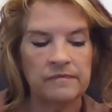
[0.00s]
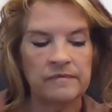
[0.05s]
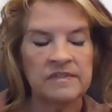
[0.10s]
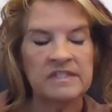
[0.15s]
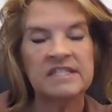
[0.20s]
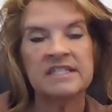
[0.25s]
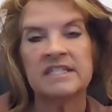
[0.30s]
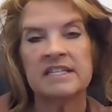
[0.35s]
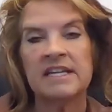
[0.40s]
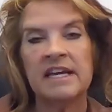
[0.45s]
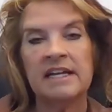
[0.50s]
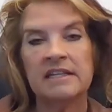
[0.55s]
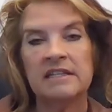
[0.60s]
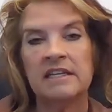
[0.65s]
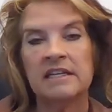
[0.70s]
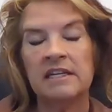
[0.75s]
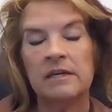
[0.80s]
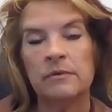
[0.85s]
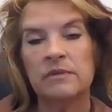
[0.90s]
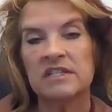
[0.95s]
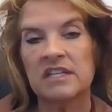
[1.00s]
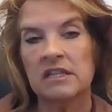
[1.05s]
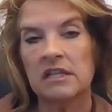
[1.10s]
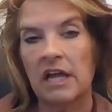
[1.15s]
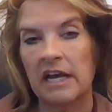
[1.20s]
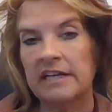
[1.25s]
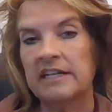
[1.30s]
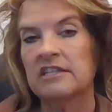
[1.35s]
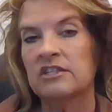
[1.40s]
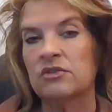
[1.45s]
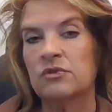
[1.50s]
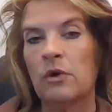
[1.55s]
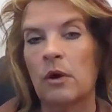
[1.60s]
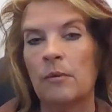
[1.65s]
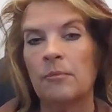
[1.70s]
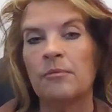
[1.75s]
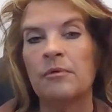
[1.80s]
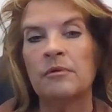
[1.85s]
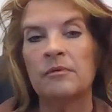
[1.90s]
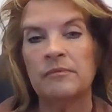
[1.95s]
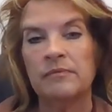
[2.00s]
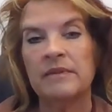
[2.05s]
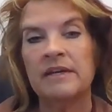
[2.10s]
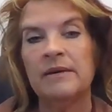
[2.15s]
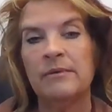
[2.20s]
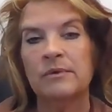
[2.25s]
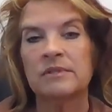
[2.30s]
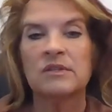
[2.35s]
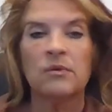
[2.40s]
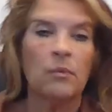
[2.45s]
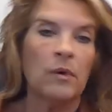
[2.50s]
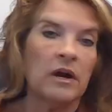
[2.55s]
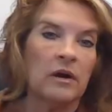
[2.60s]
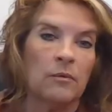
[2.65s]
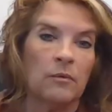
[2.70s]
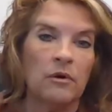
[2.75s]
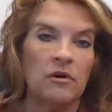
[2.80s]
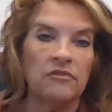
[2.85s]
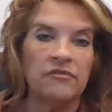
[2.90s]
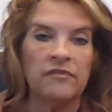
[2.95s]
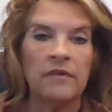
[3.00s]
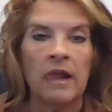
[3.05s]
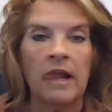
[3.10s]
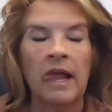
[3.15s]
state that he was a lycanthrope. He was a werewolf.